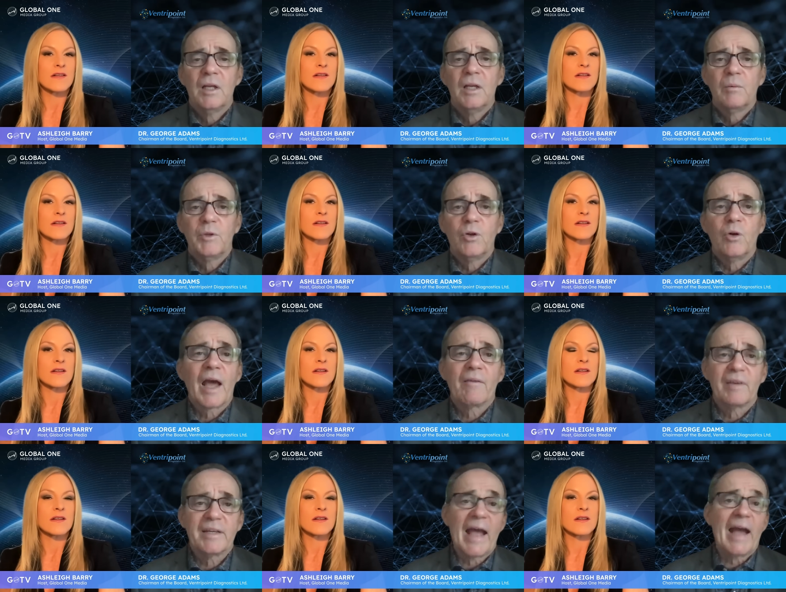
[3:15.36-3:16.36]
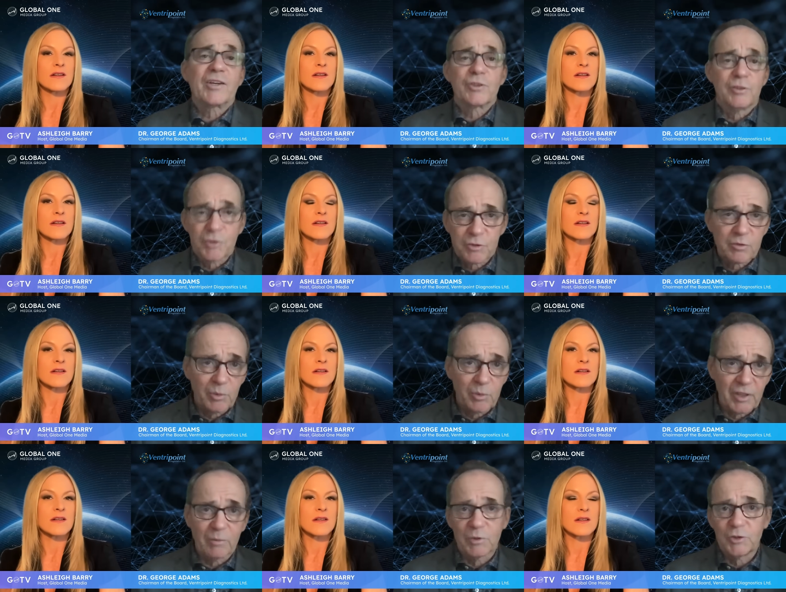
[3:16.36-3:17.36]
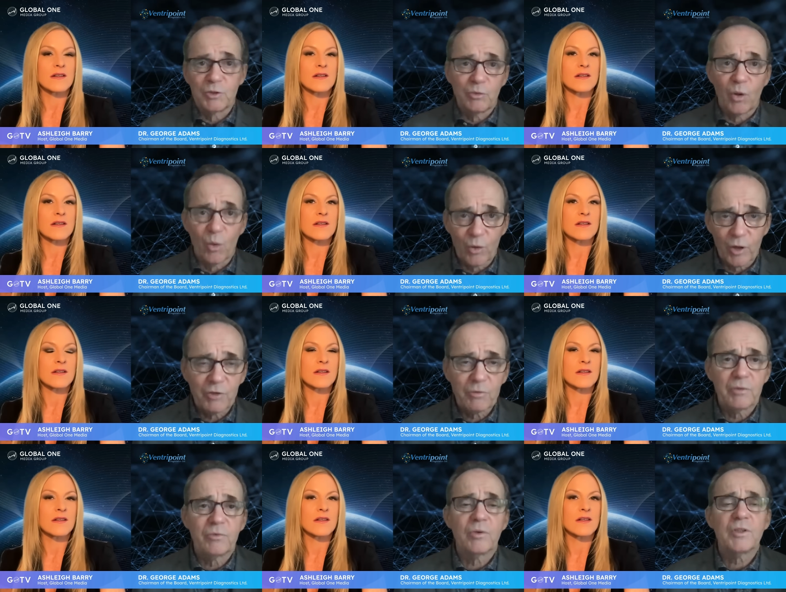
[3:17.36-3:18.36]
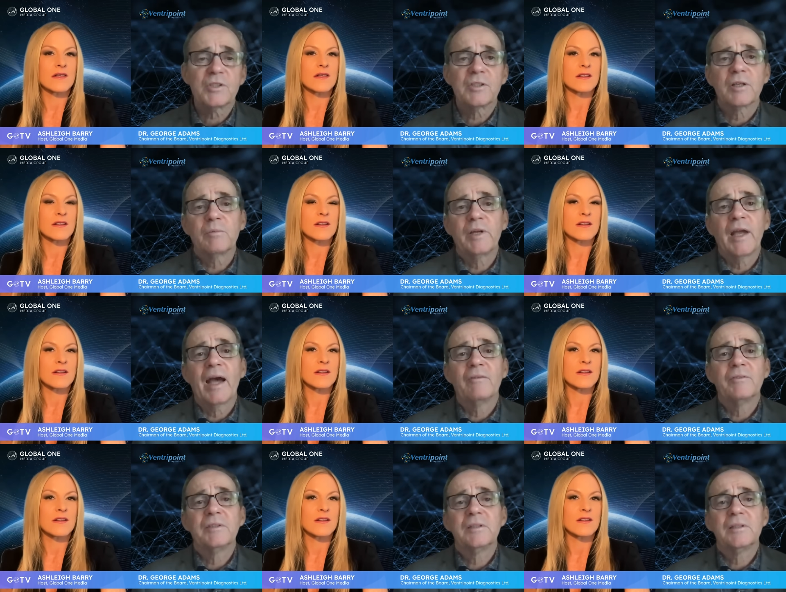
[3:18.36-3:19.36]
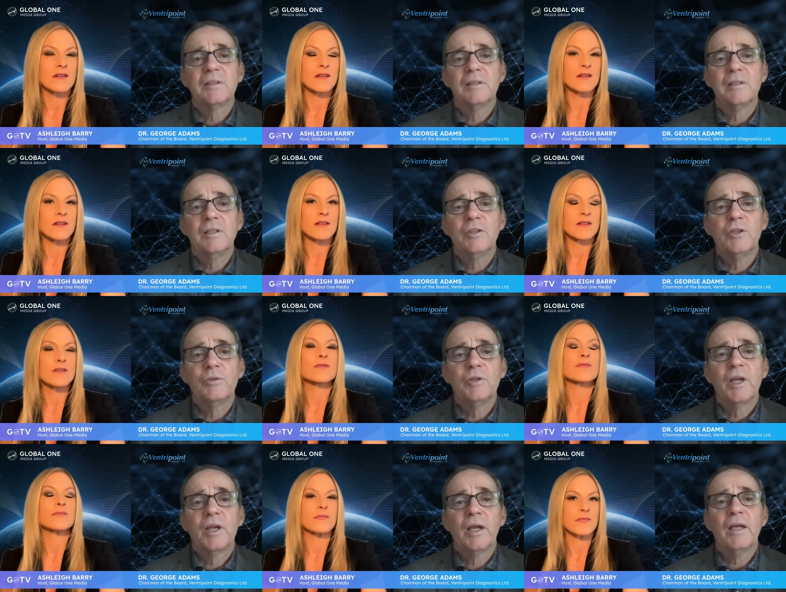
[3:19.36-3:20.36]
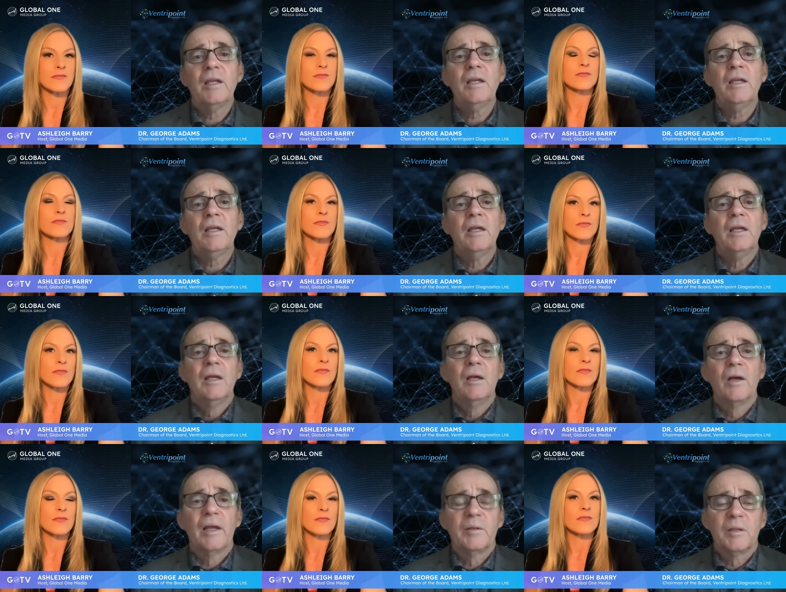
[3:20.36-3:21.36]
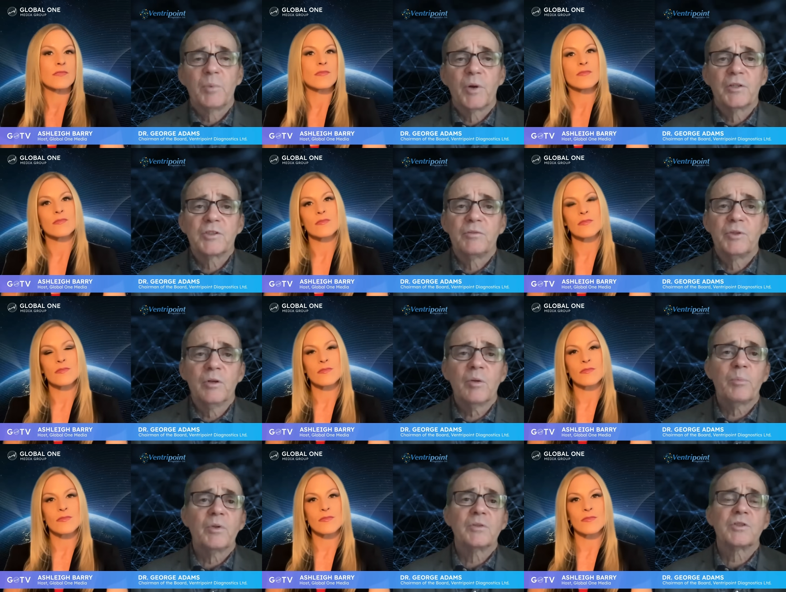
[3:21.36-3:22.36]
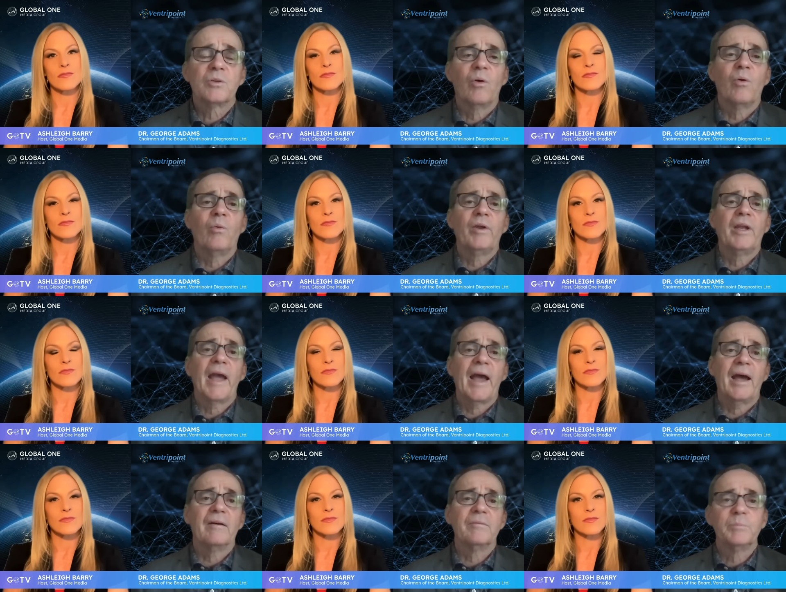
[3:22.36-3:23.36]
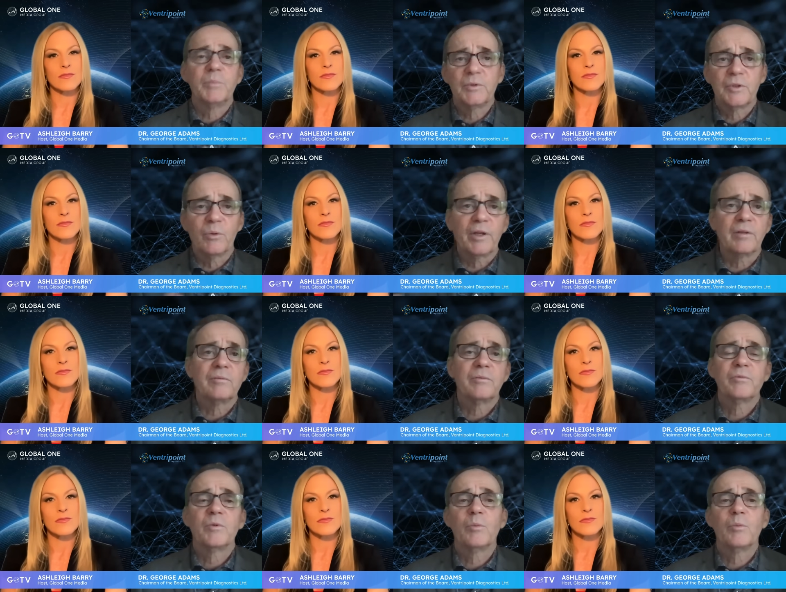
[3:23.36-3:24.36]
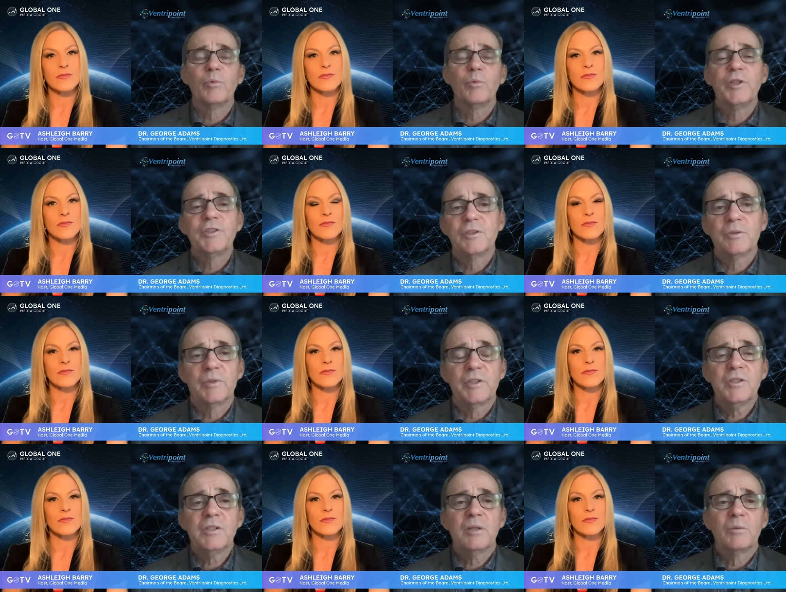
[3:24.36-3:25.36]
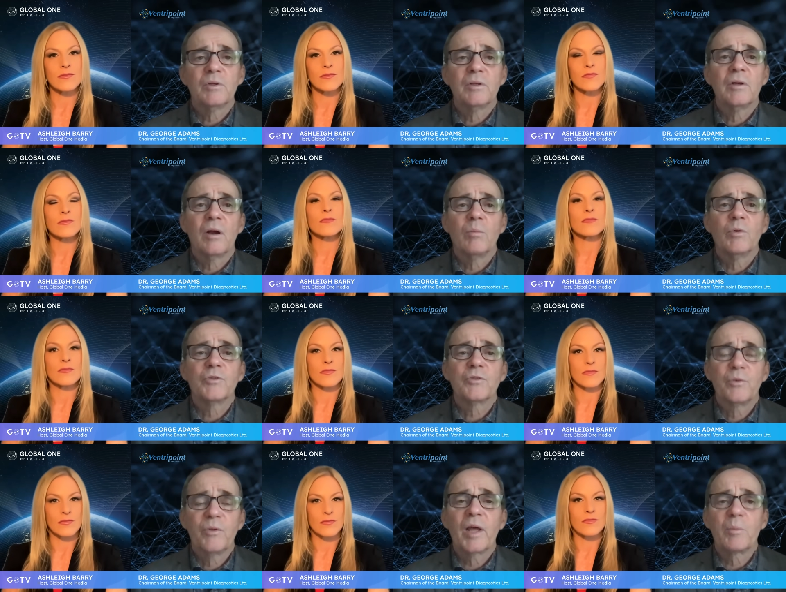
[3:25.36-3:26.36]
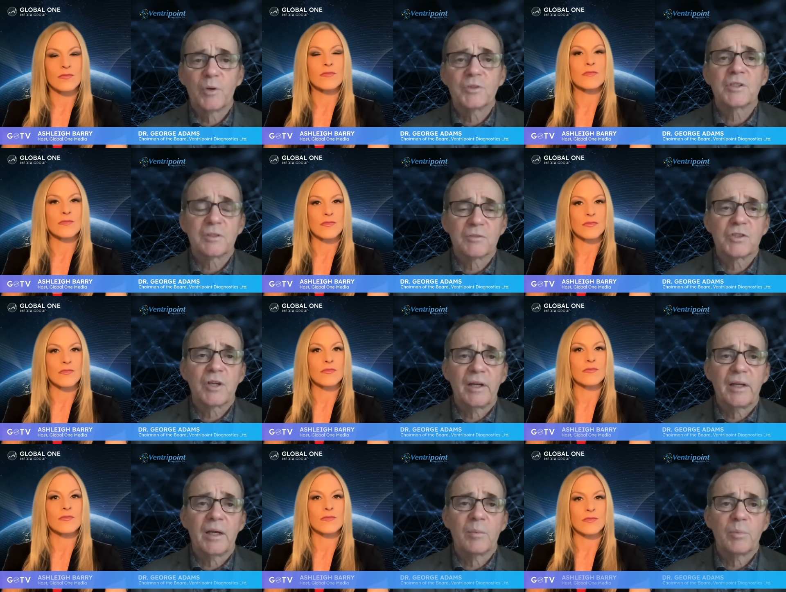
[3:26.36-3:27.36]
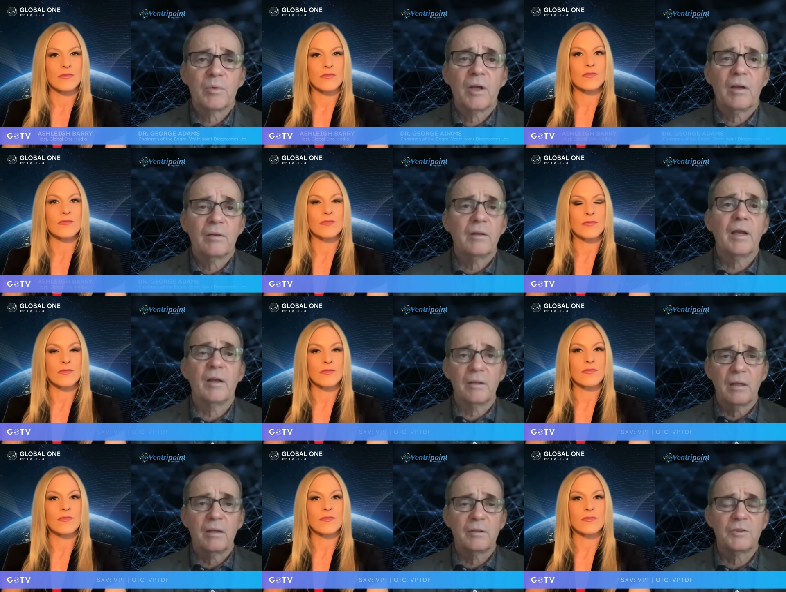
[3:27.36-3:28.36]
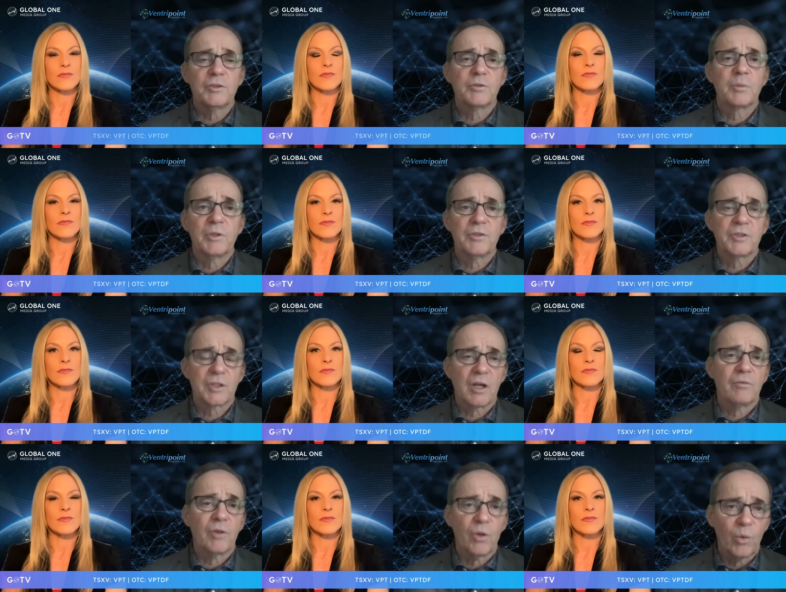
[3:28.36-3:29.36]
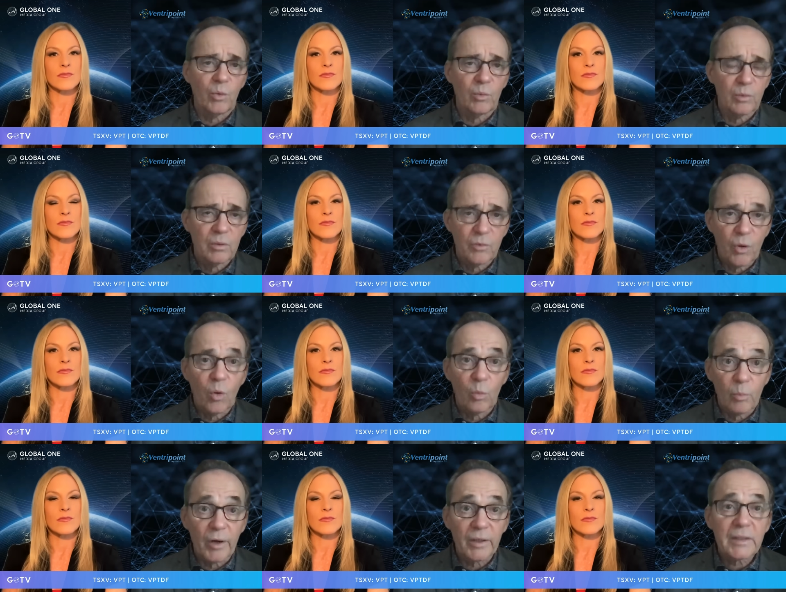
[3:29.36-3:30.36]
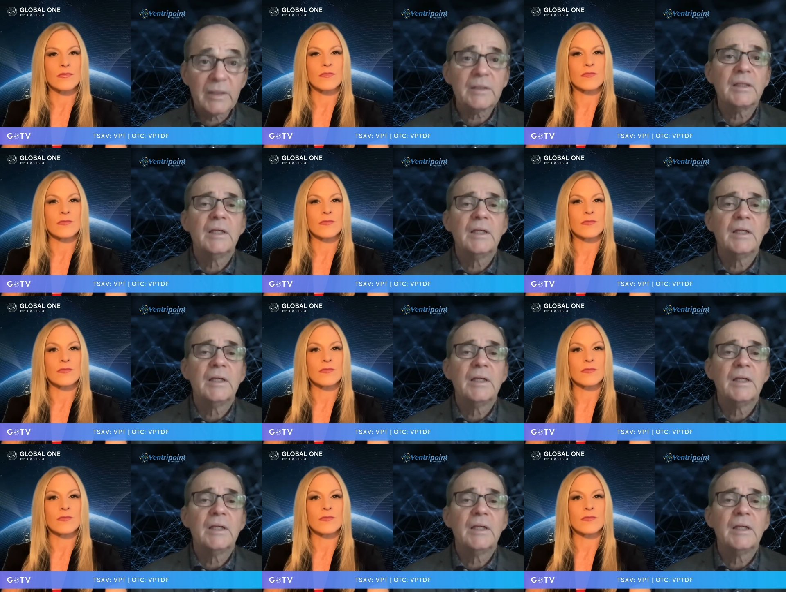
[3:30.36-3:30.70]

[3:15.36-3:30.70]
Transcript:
Speaker 1: we don't have a national distributor that will do the whole country for us like we have in, in the UK and parts of Europe. So we have been going from region to region and we're almost through that process of signing up uh, distributors to cover the whole the whole market.